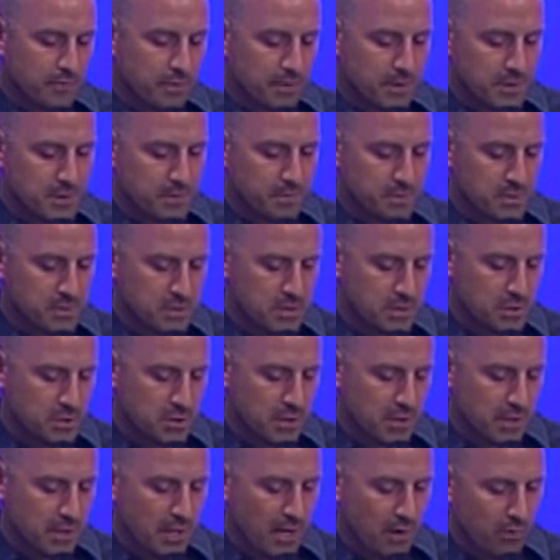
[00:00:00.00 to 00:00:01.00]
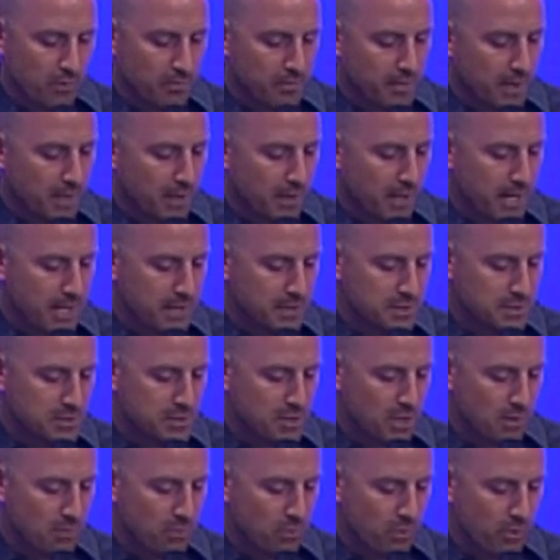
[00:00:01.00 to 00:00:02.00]
in this position, and I would be glad to
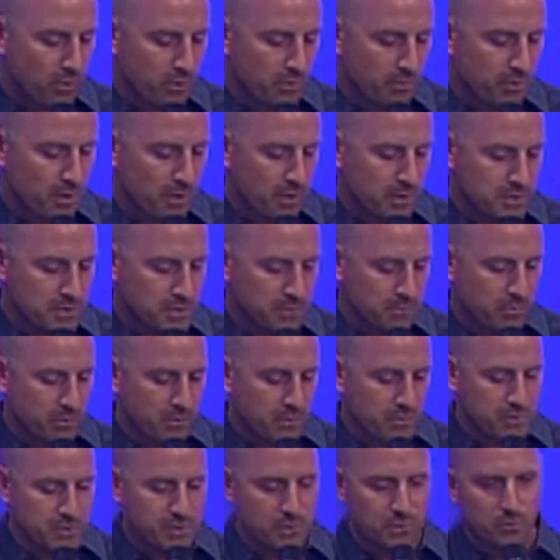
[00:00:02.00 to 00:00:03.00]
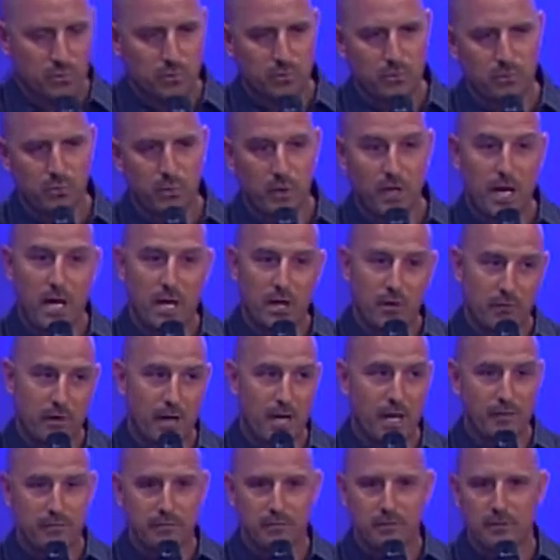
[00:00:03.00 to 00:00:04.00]
talk more of the parts in person when I
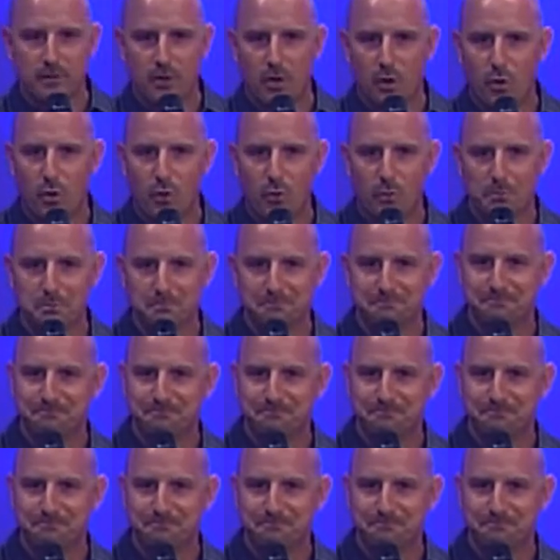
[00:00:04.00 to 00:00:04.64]
arrive home.